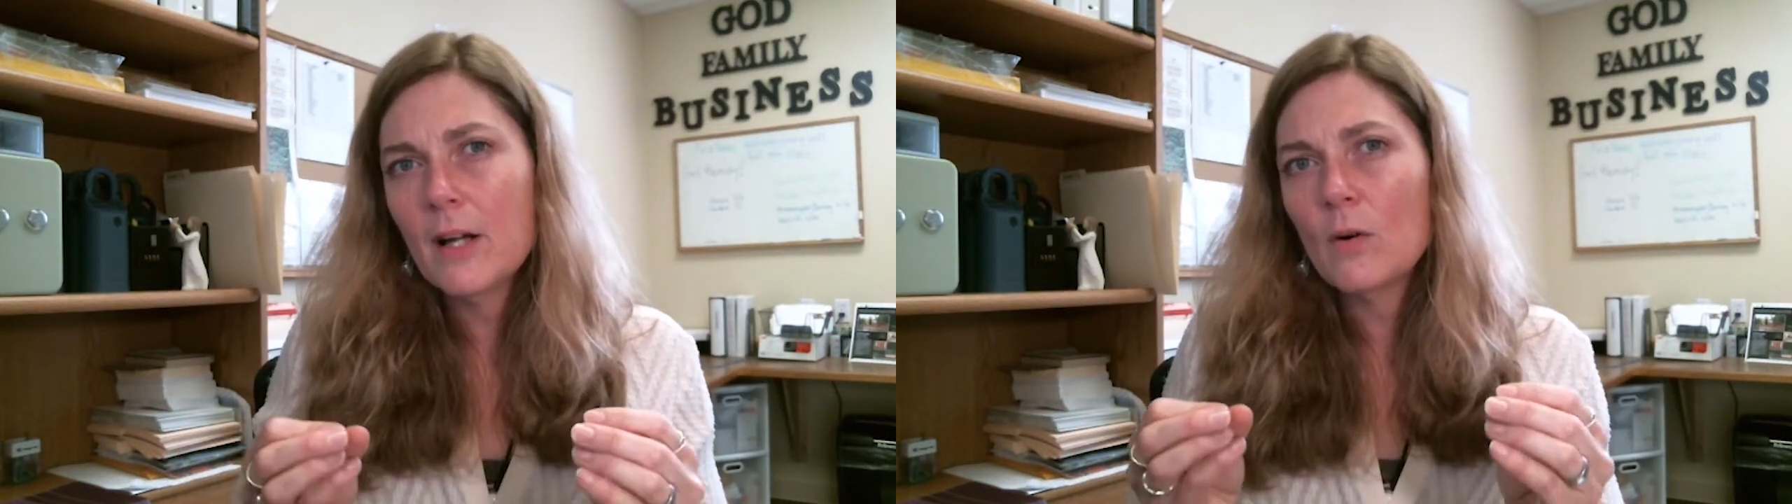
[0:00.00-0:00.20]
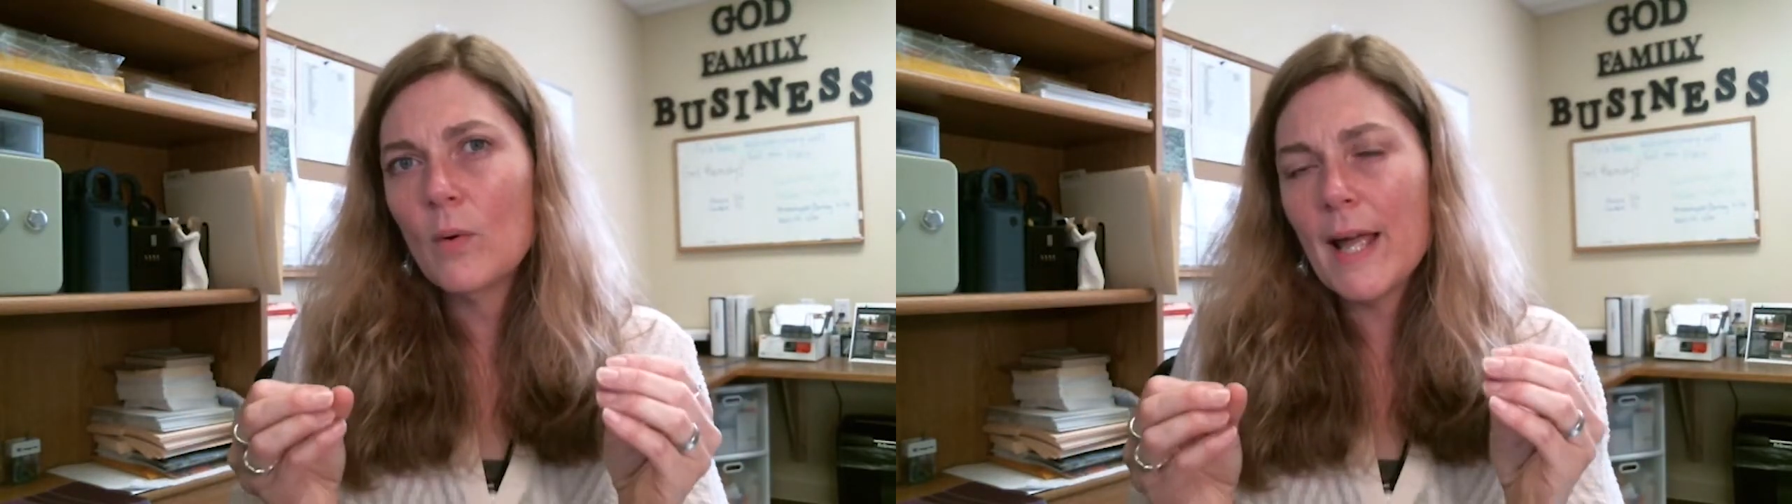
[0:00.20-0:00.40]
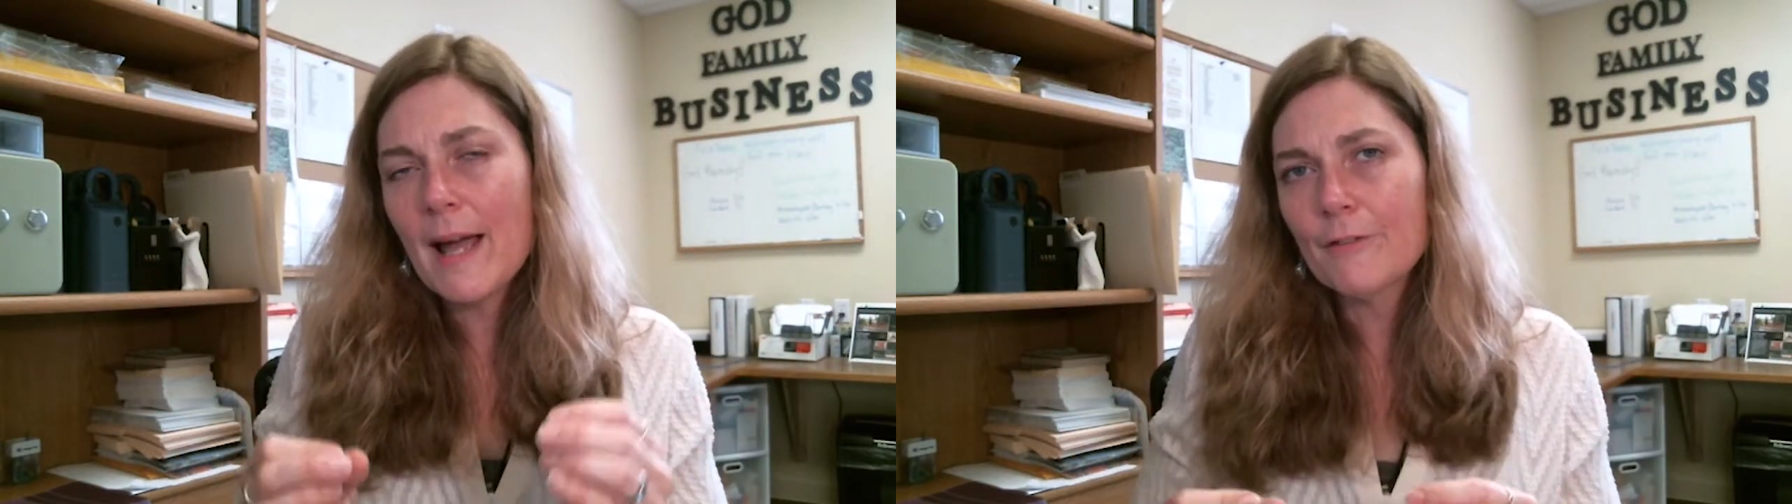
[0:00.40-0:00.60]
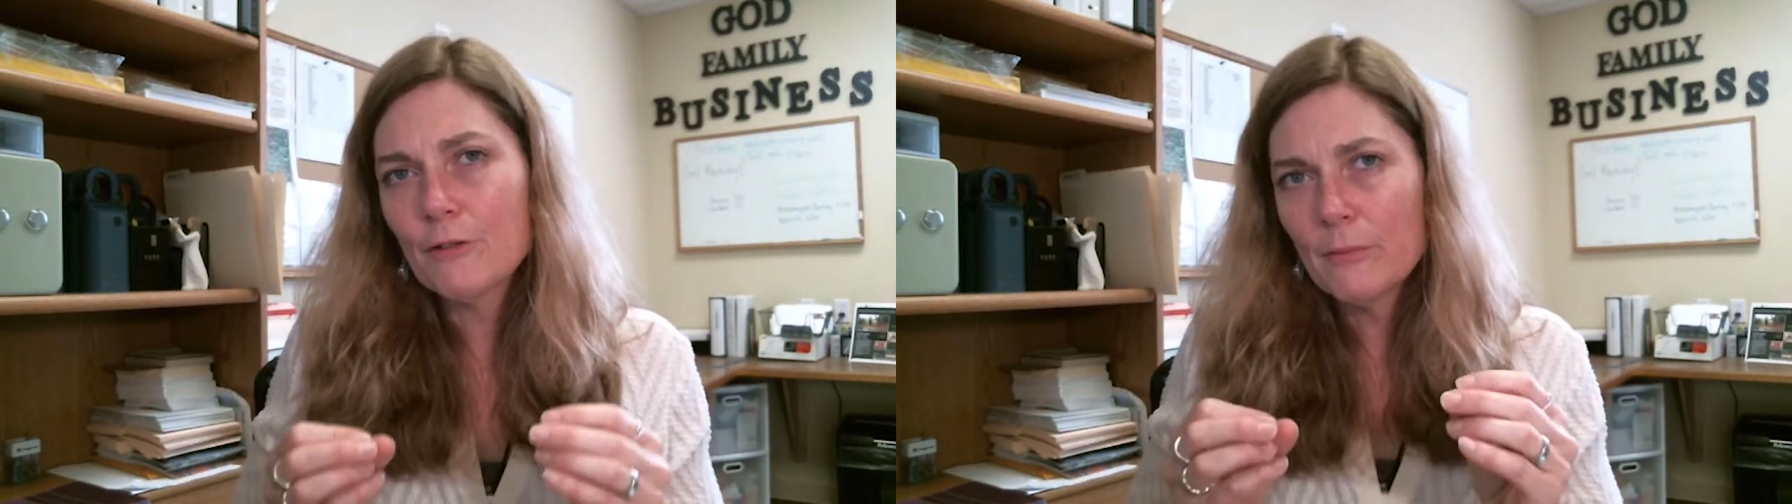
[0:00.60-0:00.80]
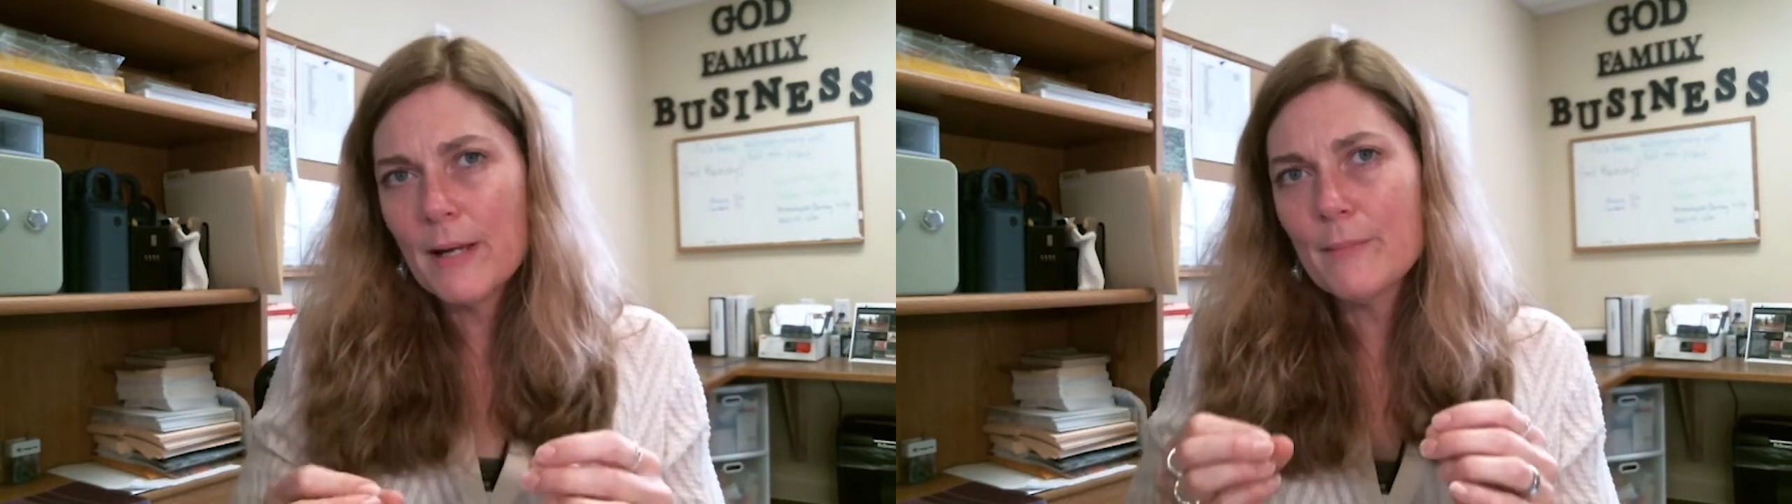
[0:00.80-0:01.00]
we have to
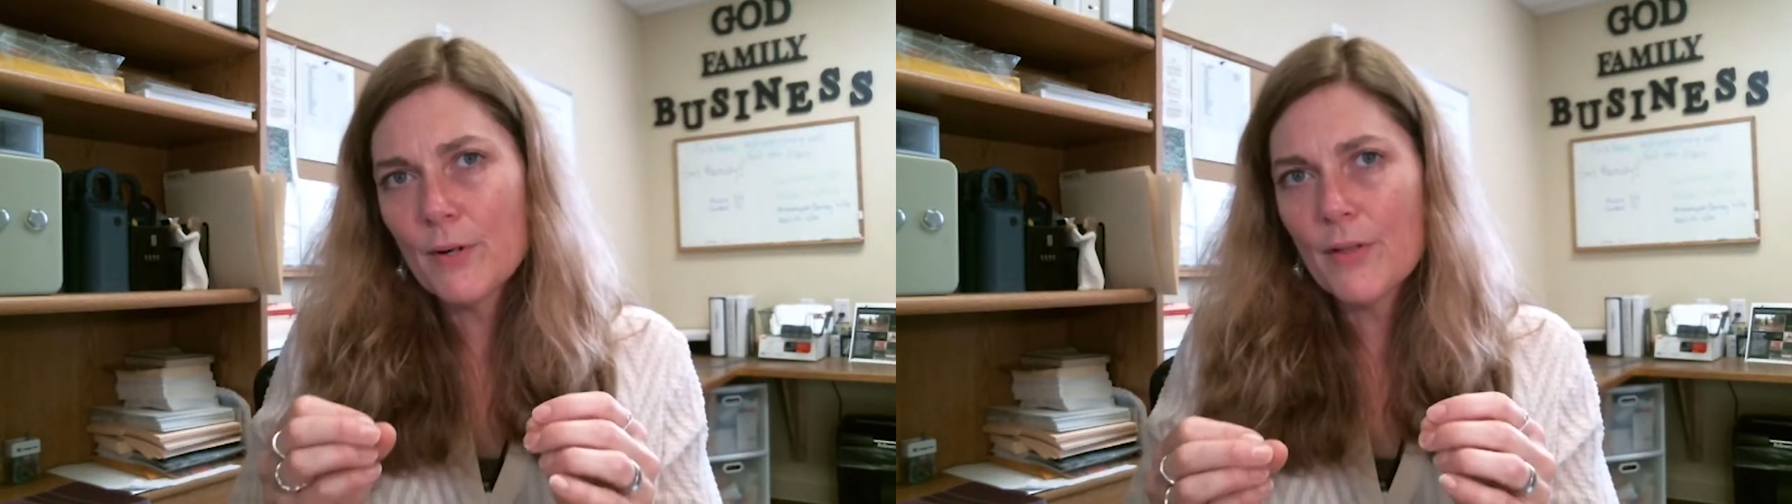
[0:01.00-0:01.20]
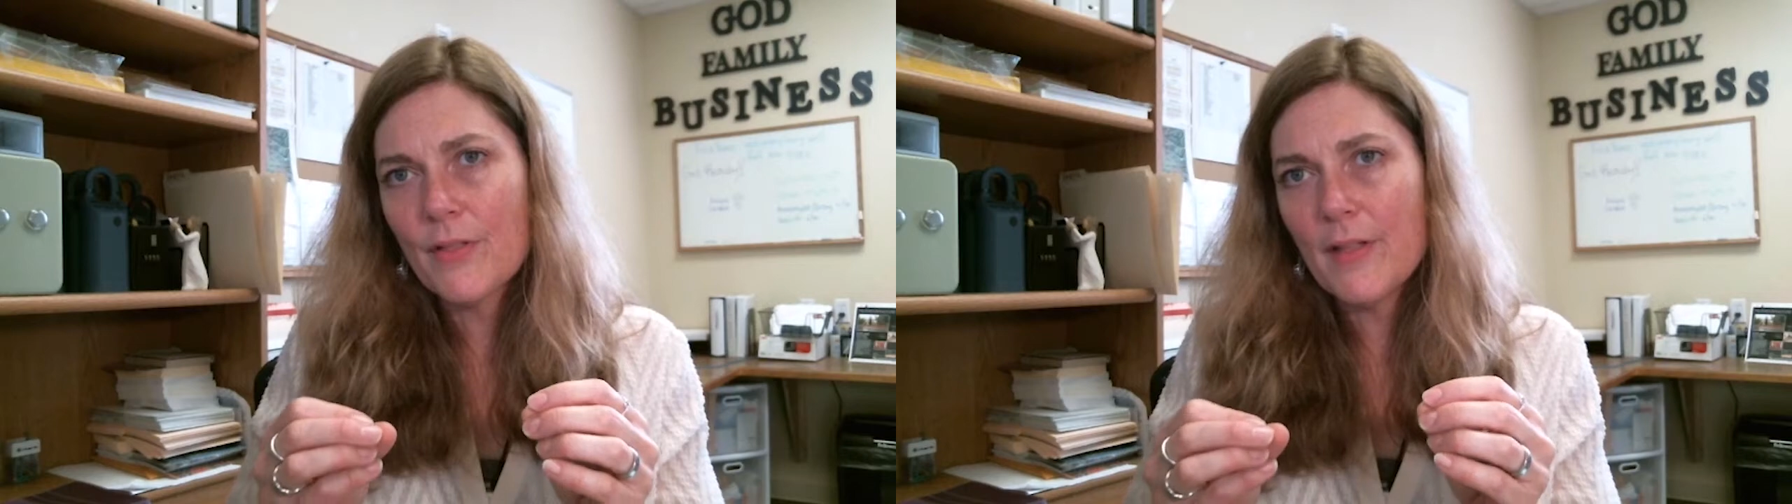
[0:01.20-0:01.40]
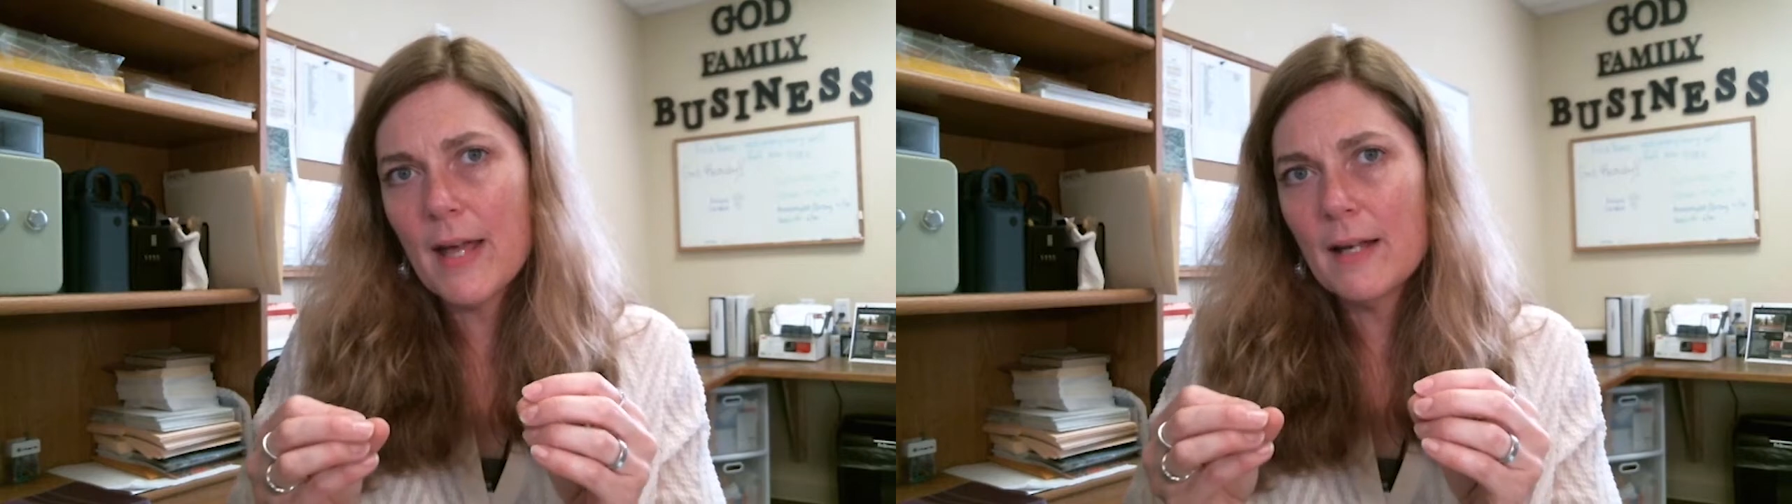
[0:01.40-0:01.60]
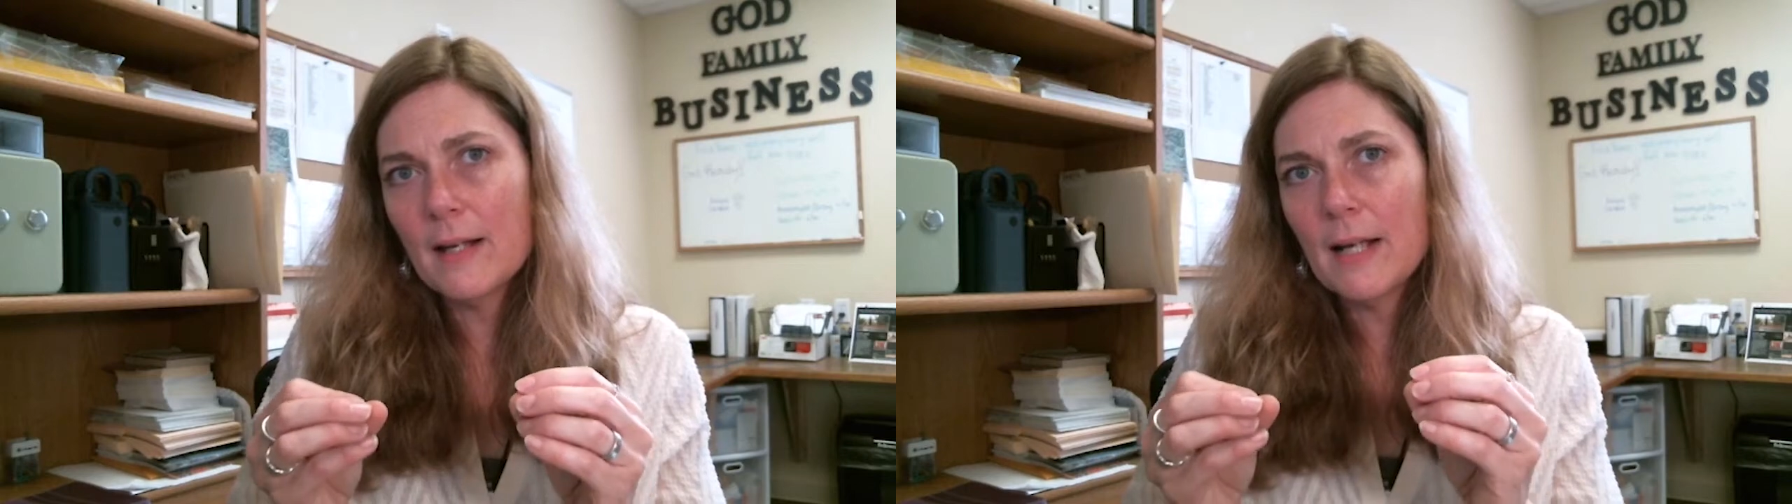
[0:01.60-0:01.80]
remember that